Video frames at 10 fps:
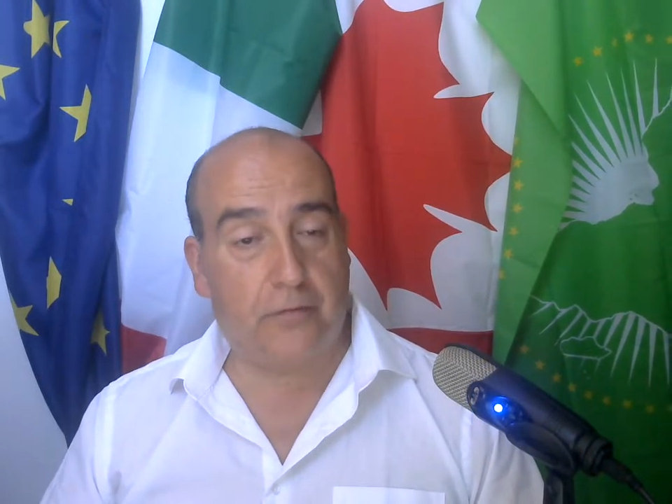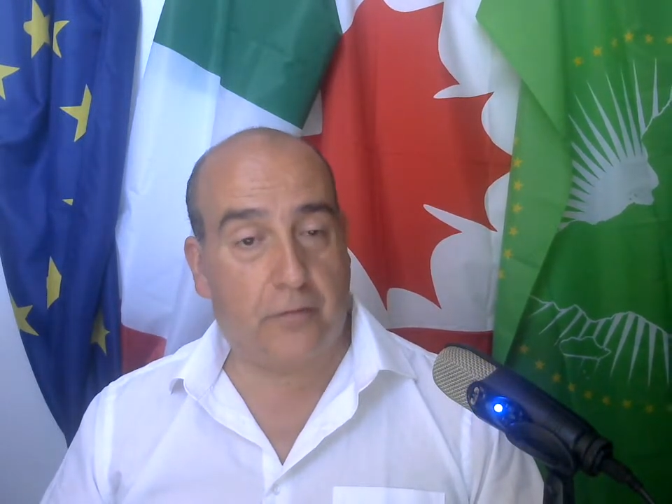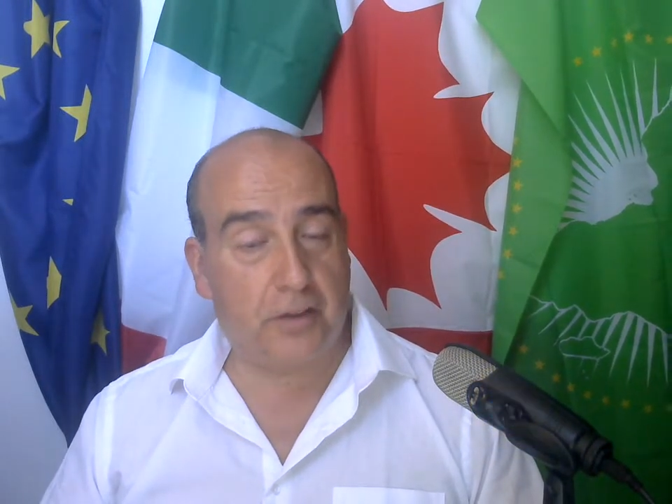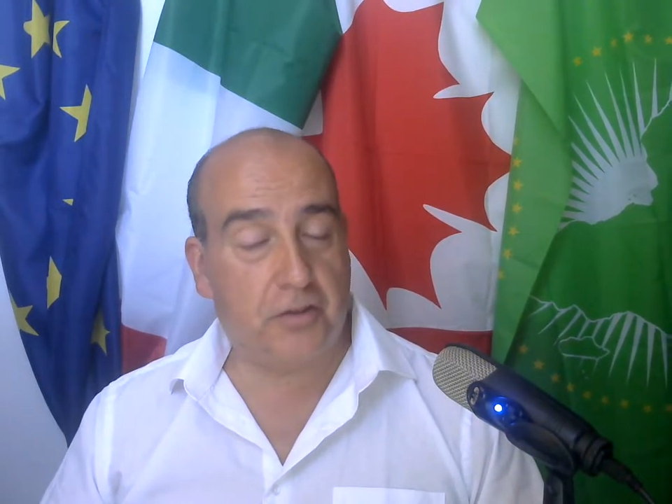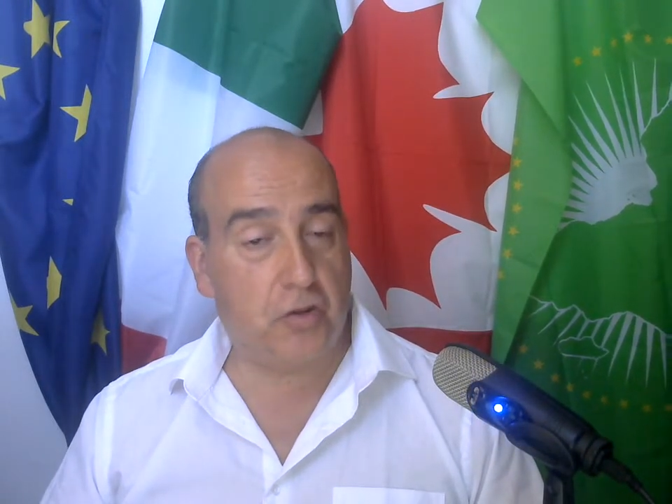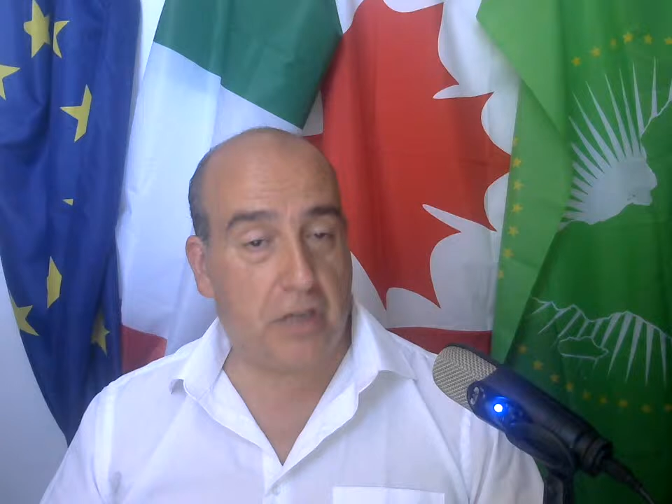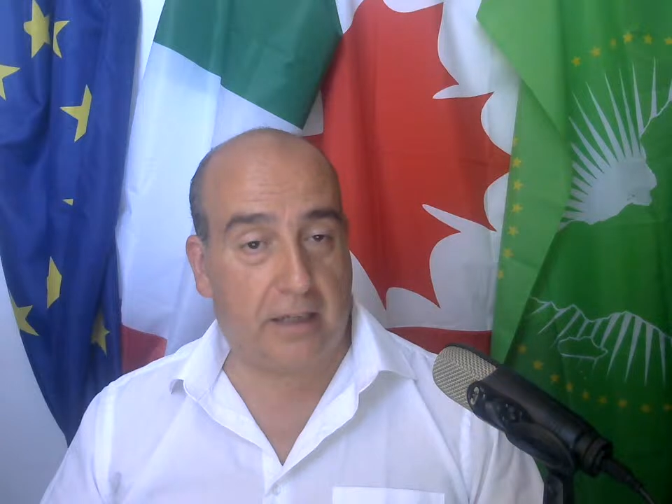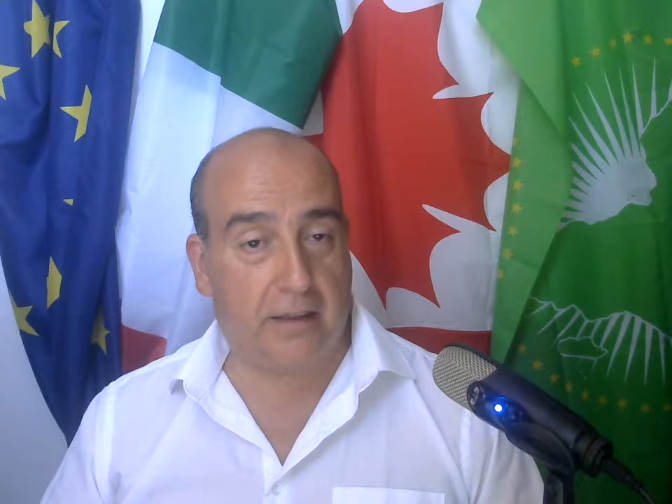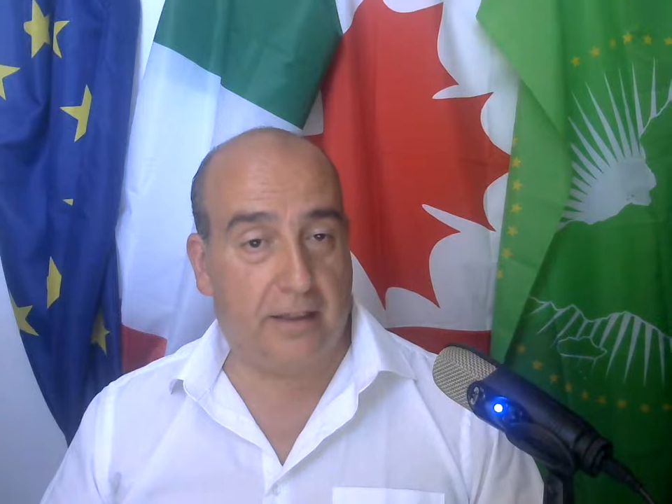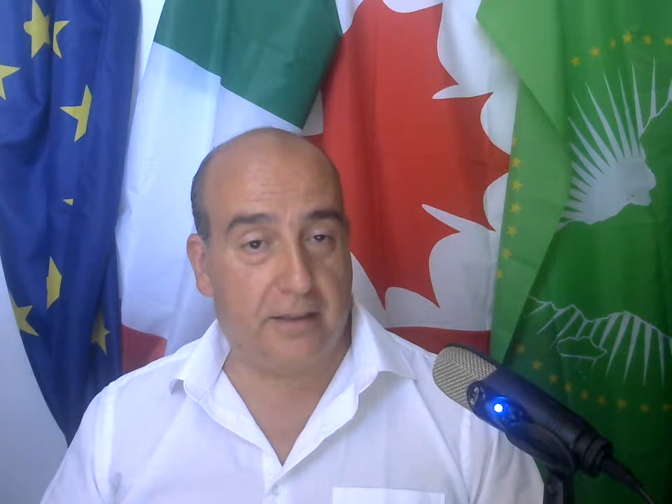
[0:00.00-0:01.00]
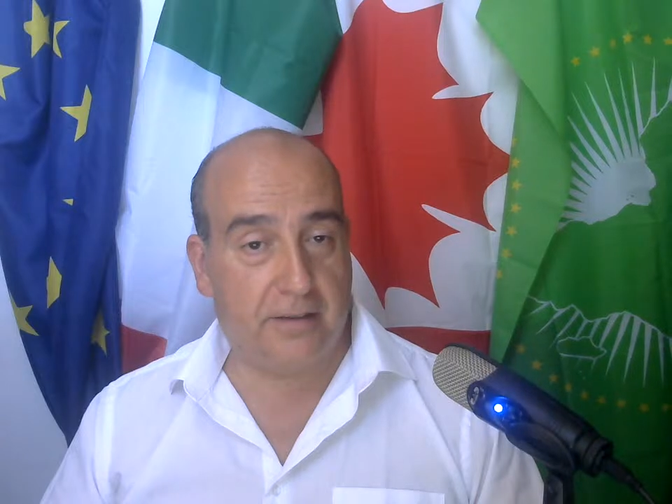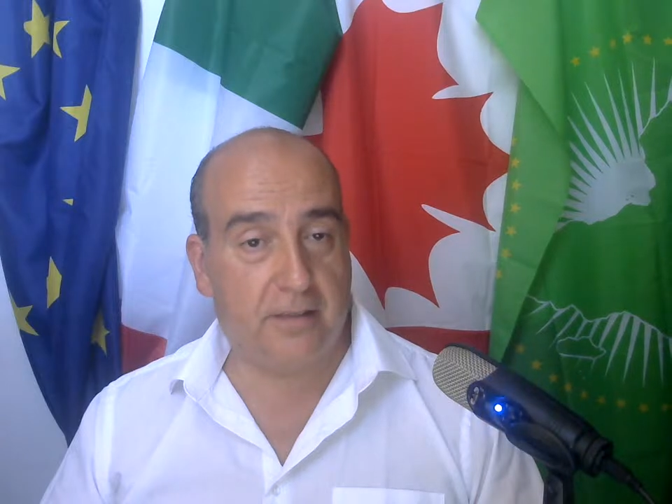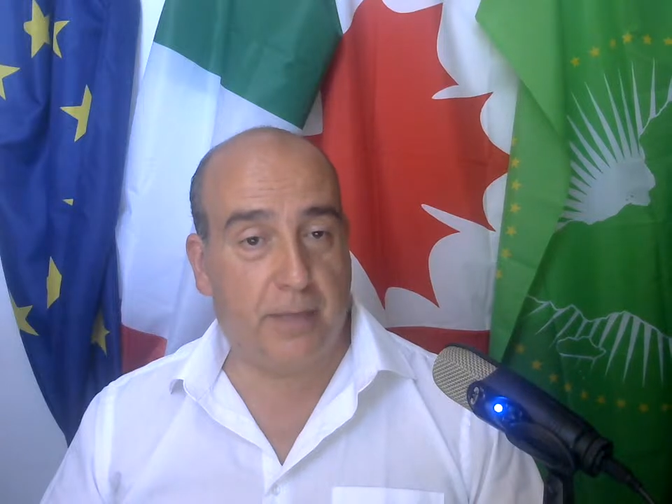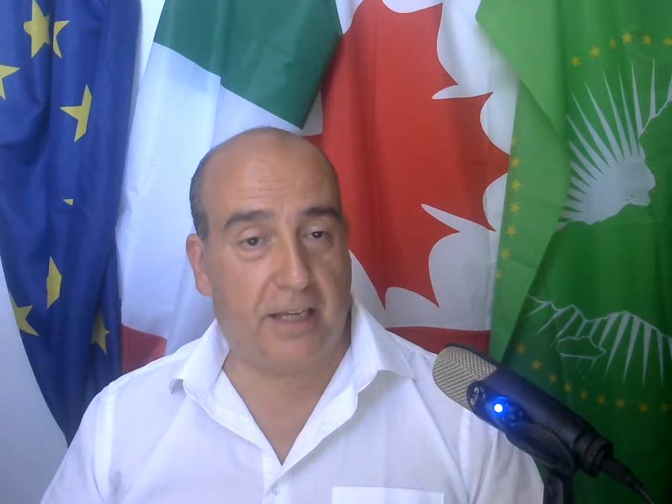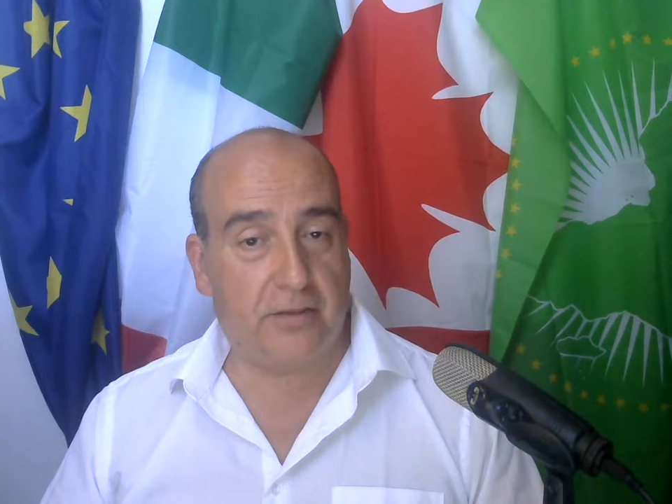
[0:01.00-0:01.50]
first checklist
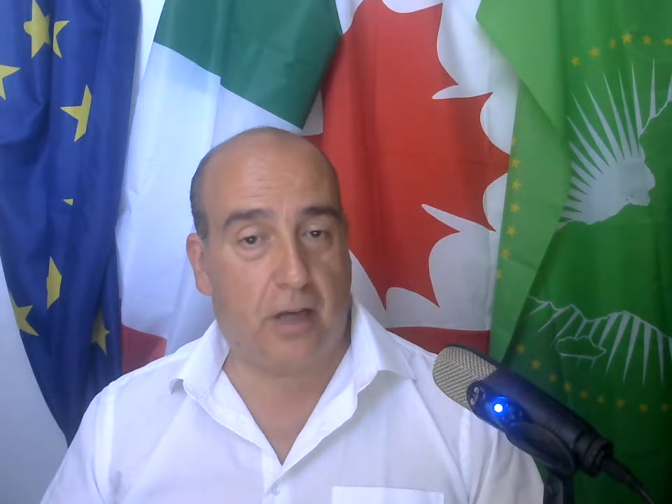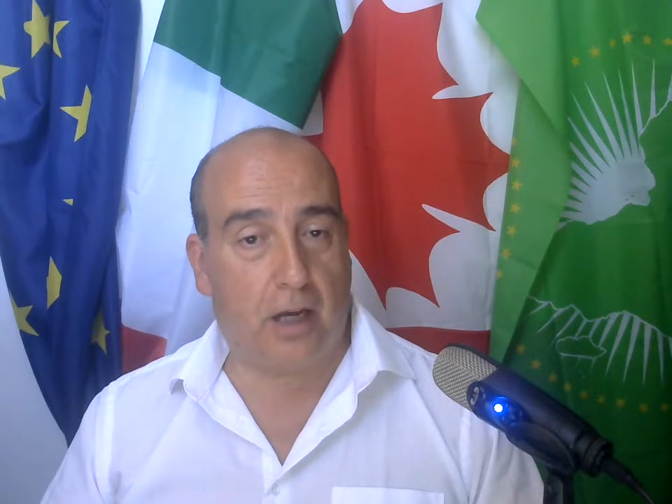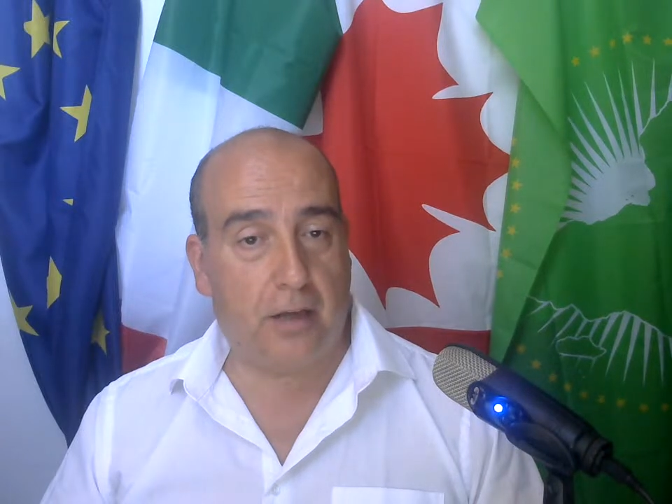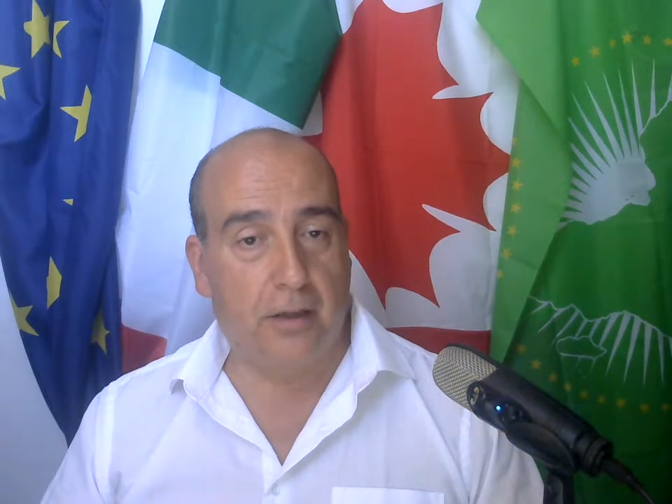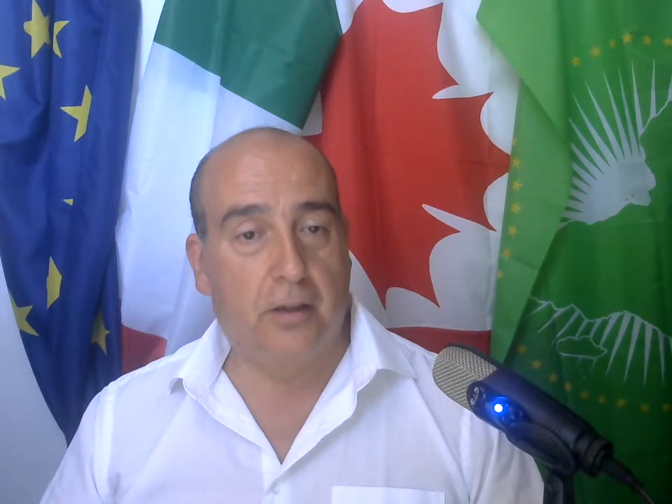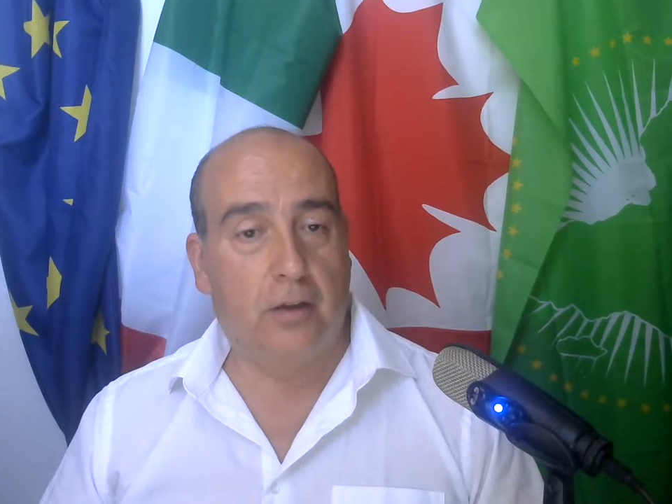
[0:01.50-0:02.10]
is based on